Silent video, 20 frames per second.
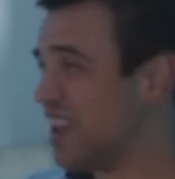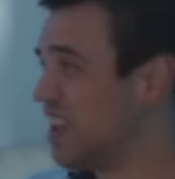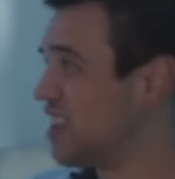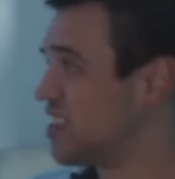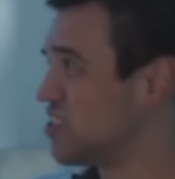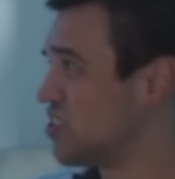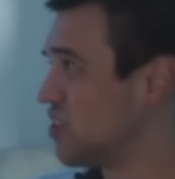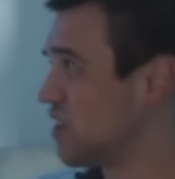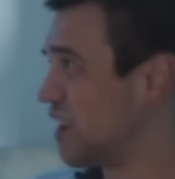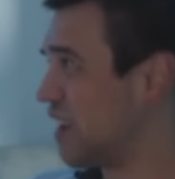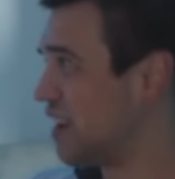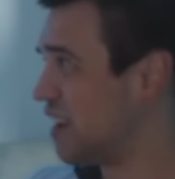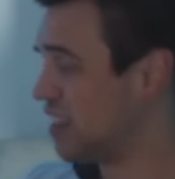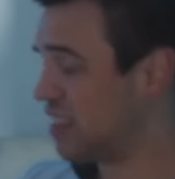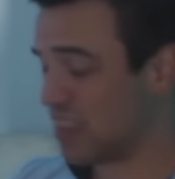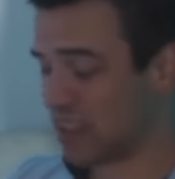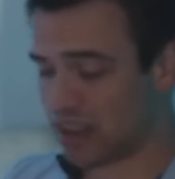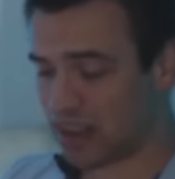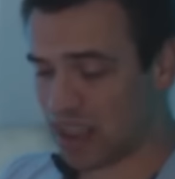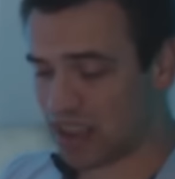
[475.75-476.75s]
It doesn't look
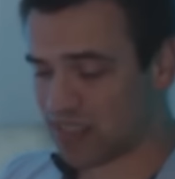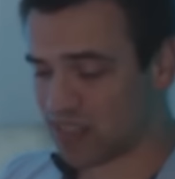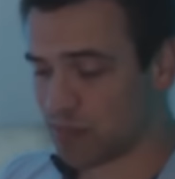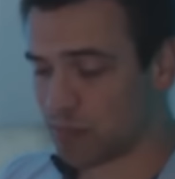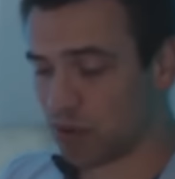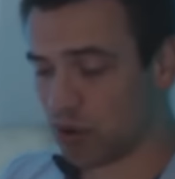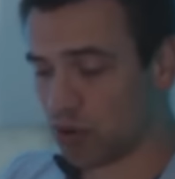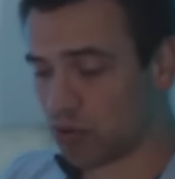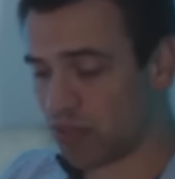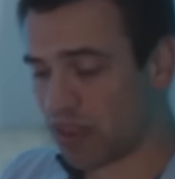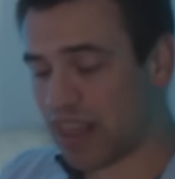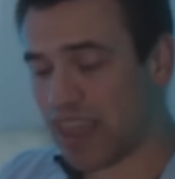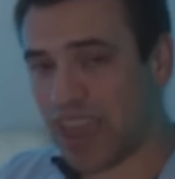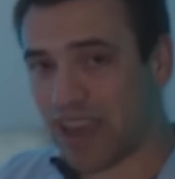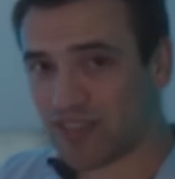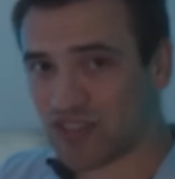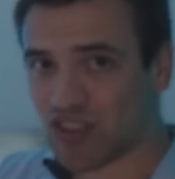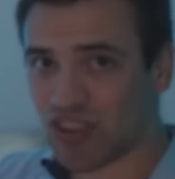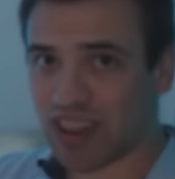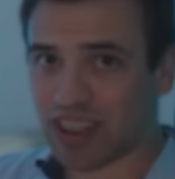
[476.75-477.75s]
anything like the blue that
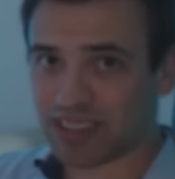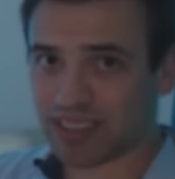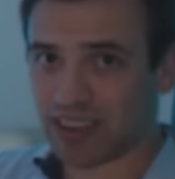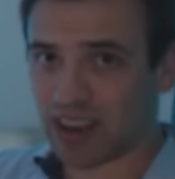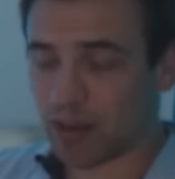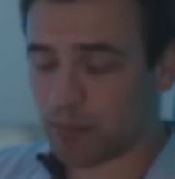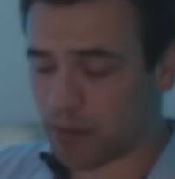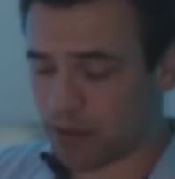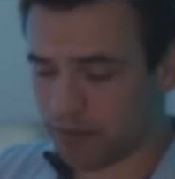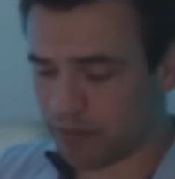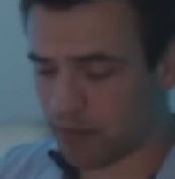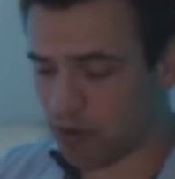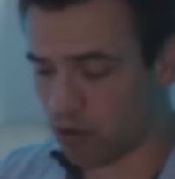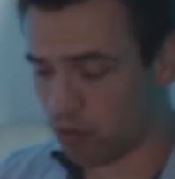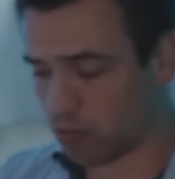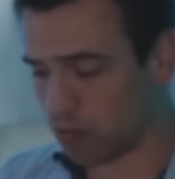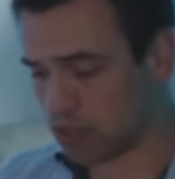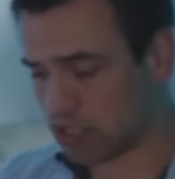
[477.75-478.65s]
I have selected on my phone,